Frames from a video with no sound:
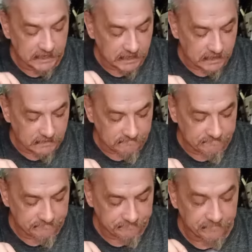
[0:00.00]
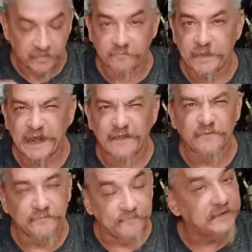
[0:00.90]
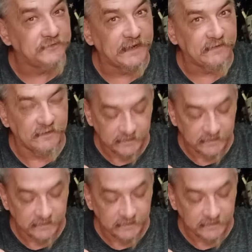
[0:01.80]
It's been out of the refrigerator